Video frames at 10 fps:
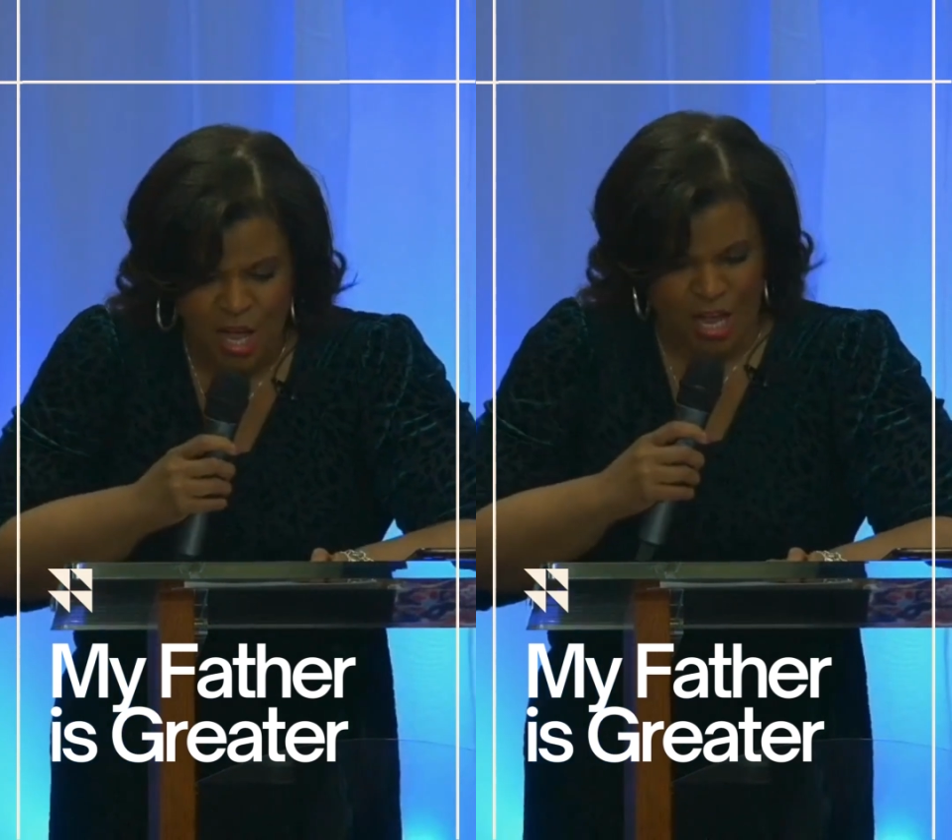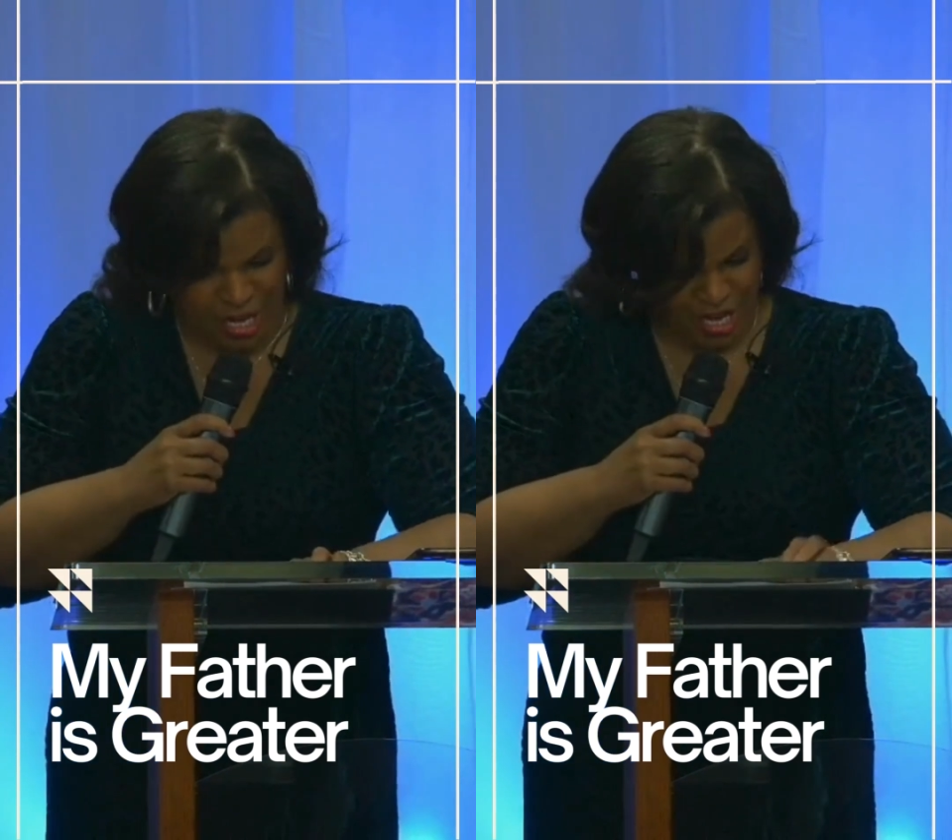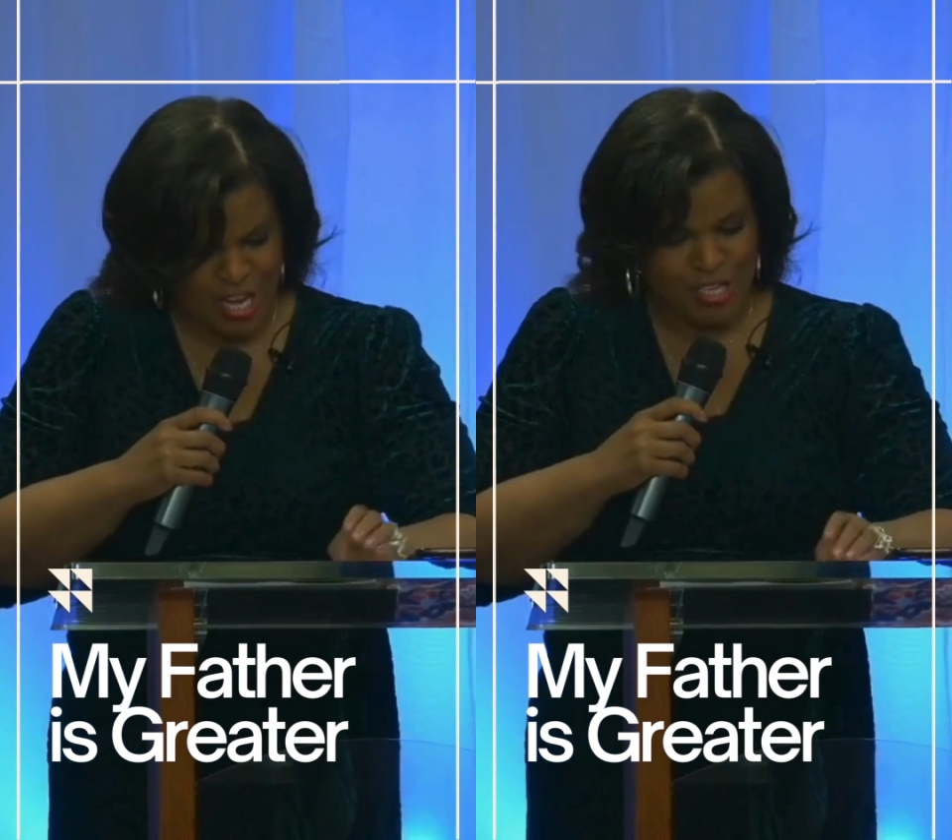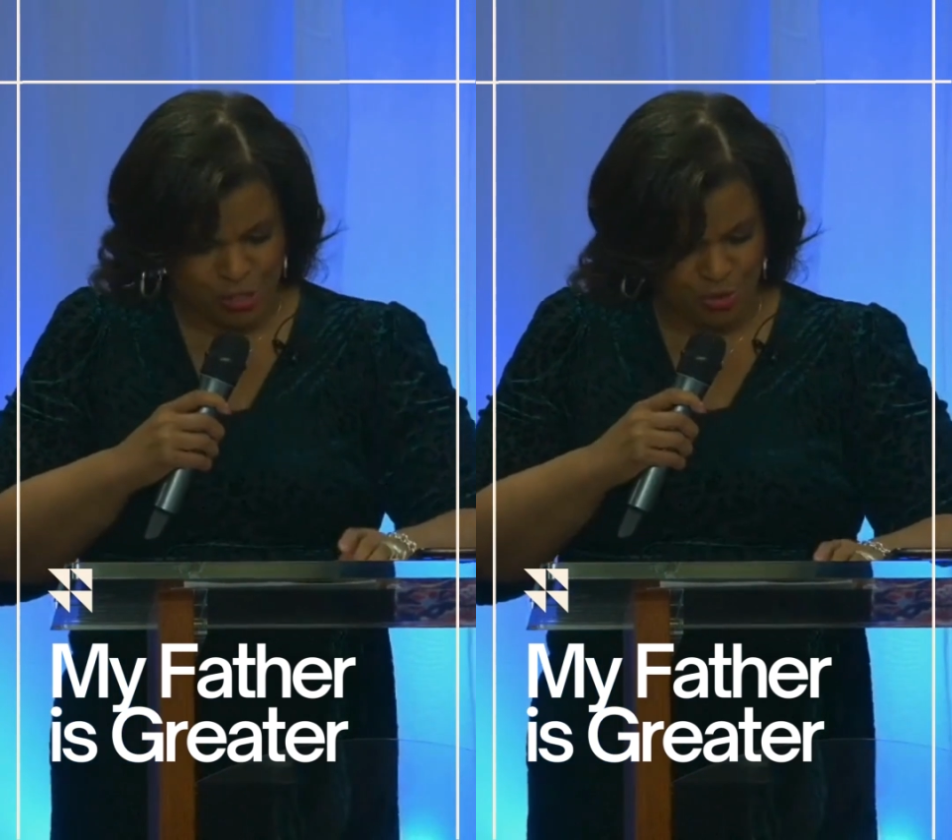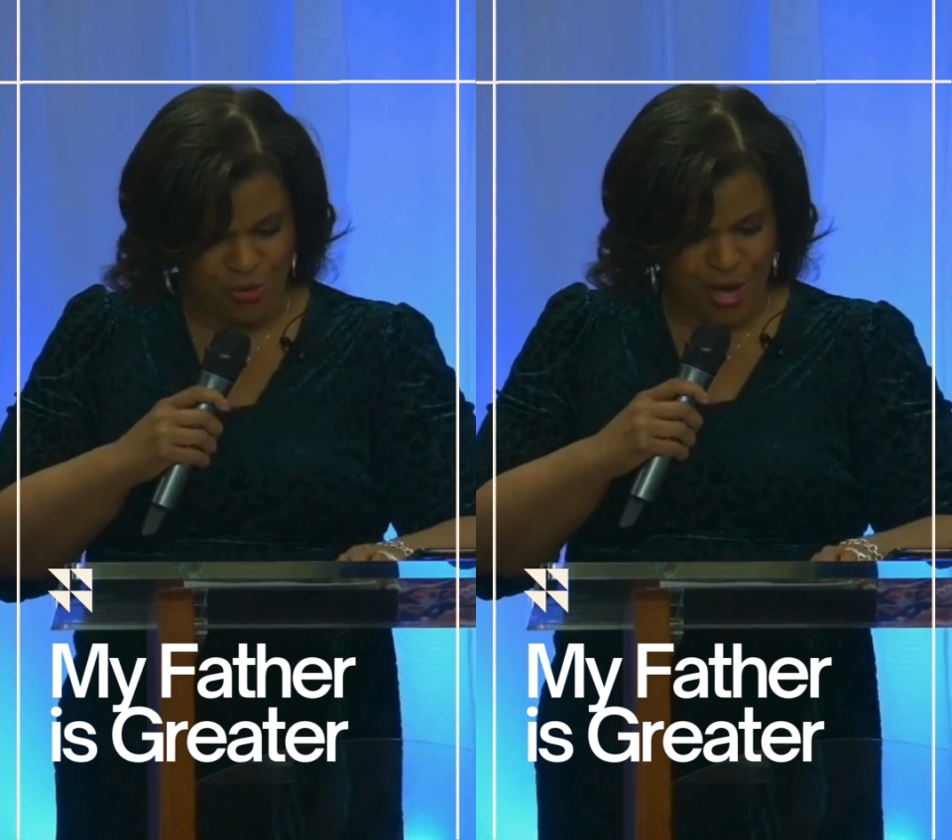He's
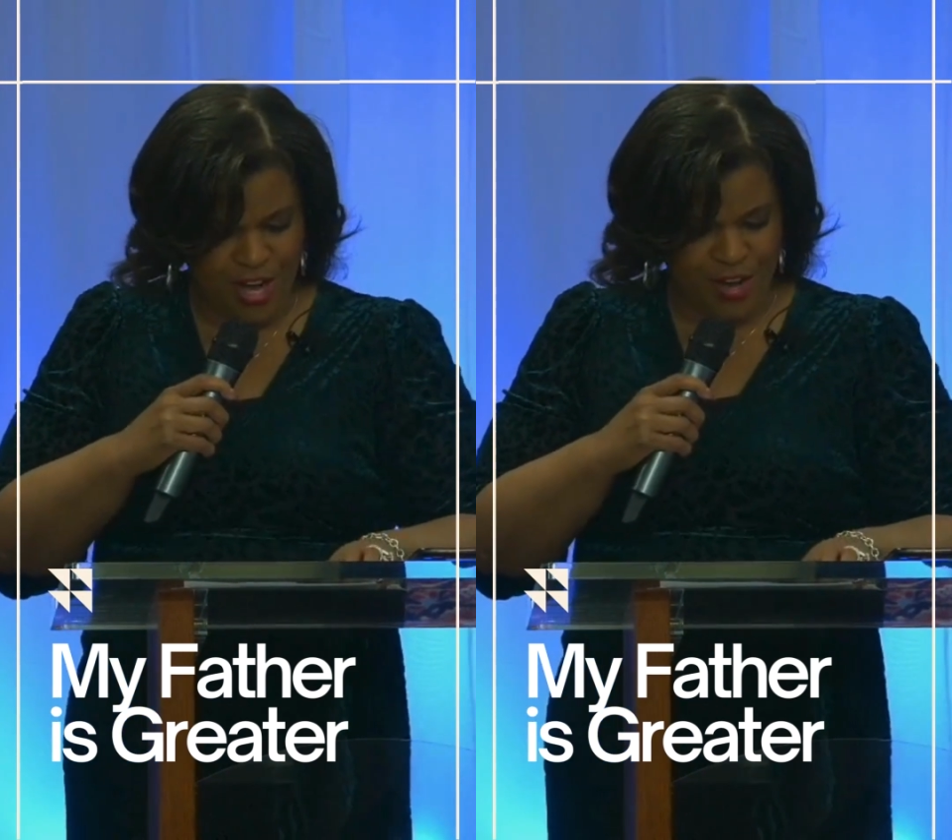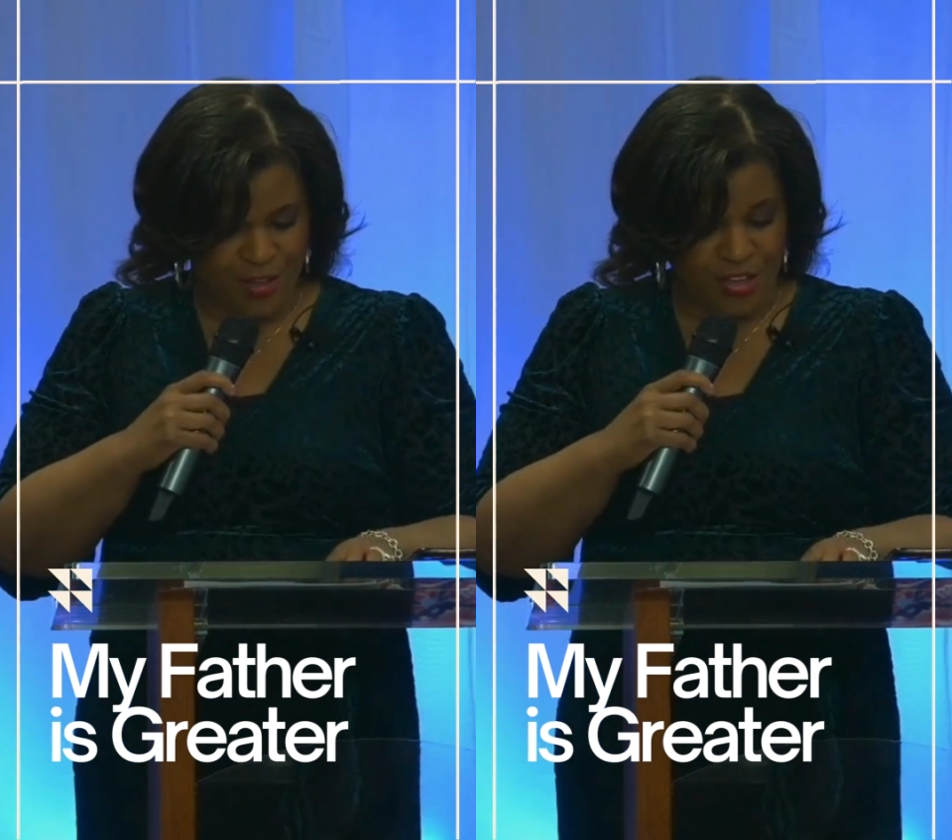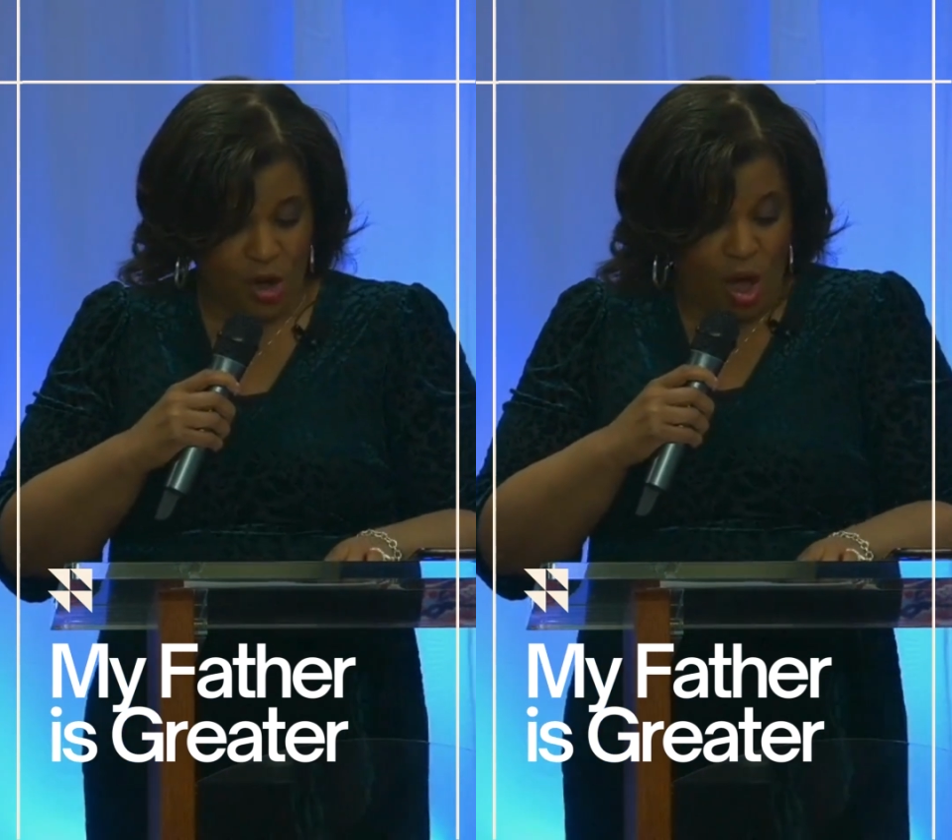greater than